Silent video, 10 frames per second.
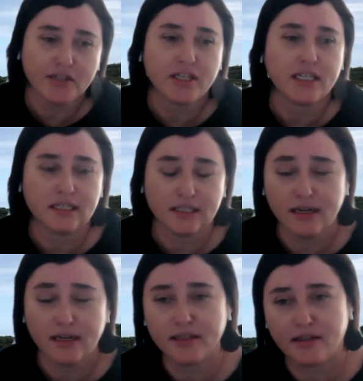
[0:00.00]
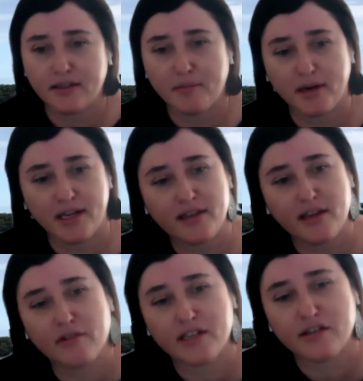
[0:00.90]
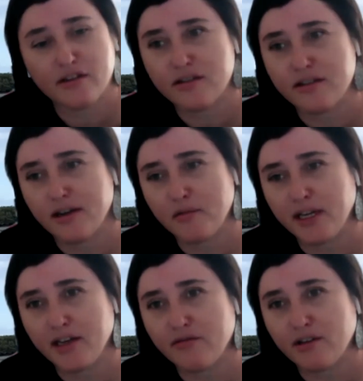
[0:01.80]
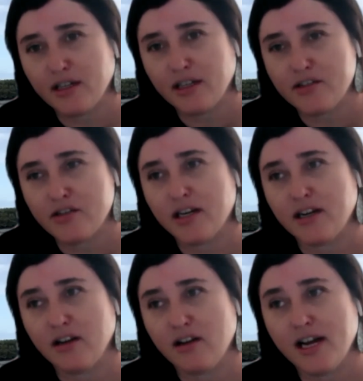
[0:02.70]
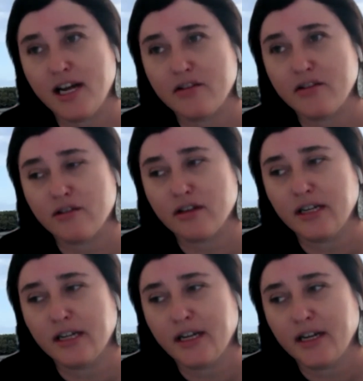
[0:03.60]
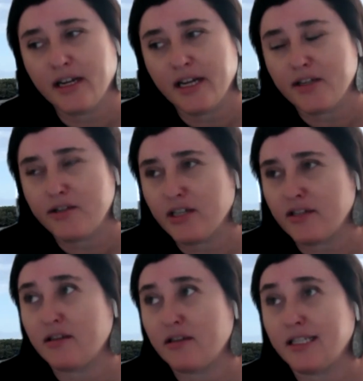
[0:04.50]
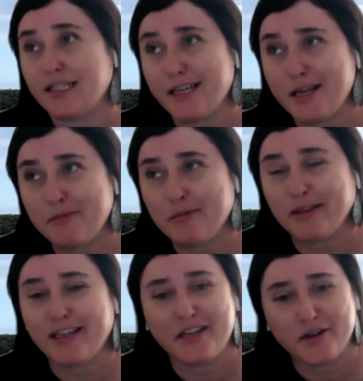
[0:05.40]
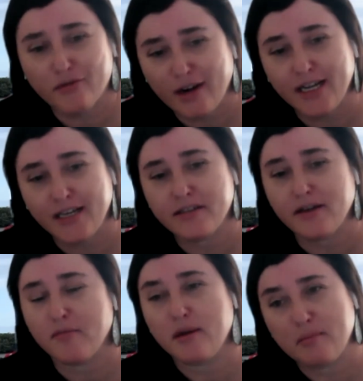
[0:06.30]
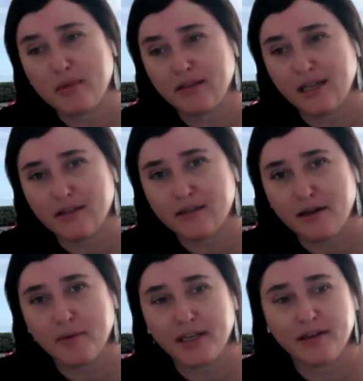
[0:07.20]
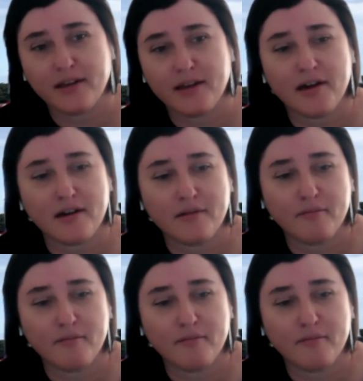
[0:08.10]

finish and start to disseminate that research, that we can really shine a light on just the deeply ingrained commitment that's coming